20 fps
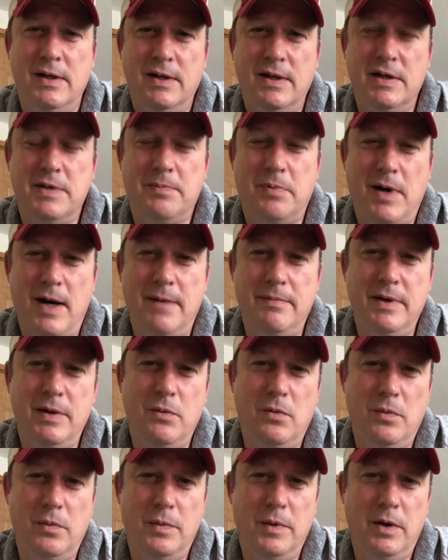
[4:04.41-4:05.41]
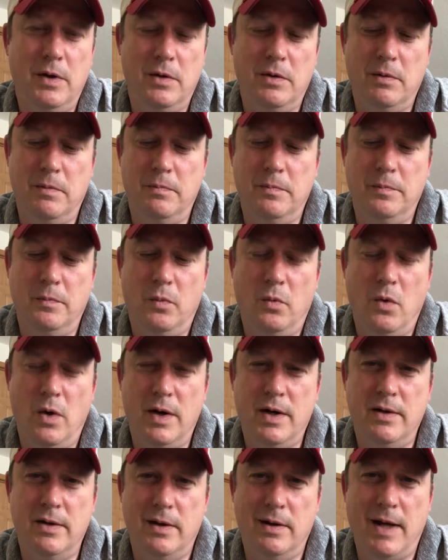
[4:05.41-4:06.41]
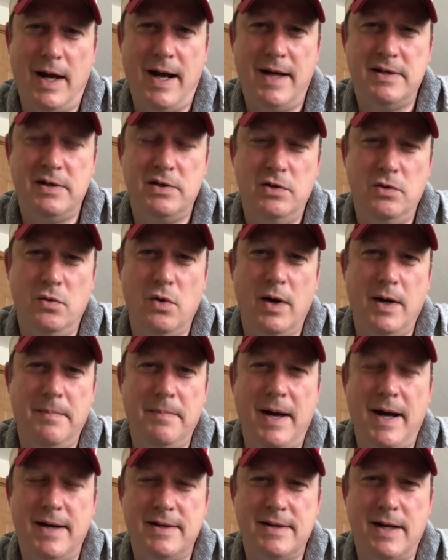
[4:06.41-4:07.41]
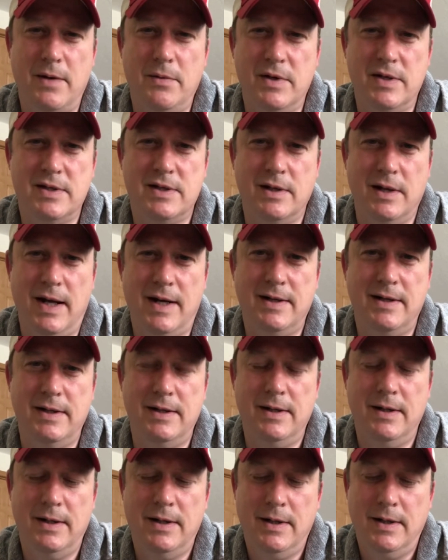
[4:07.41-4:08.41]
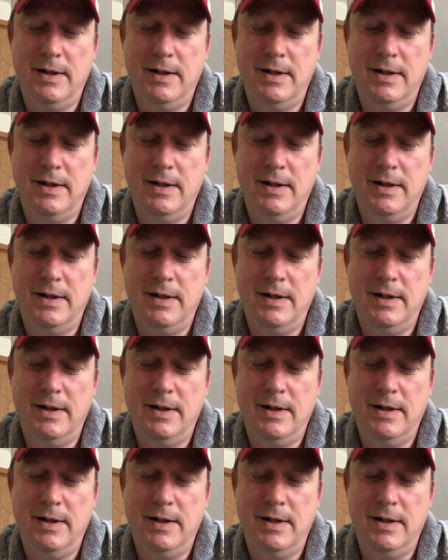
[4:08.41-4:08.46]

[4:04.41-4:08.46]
it's probably one of the last 2 running backs I would have selected.